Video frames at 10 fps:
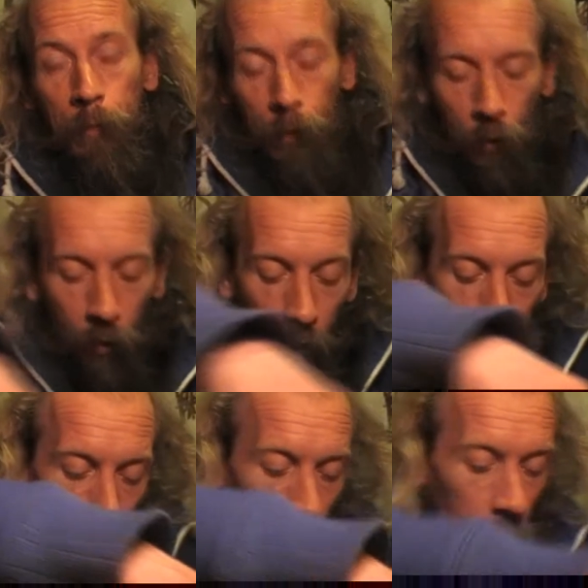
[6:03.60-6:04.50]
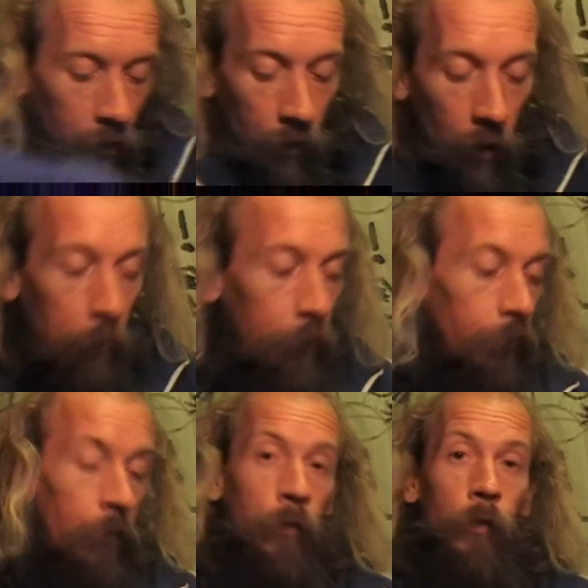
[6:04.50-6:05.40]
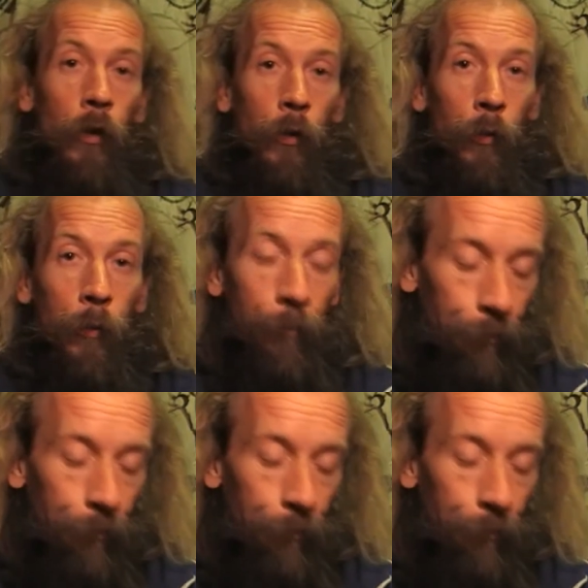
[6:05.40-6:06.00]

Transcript: But although numbers are few,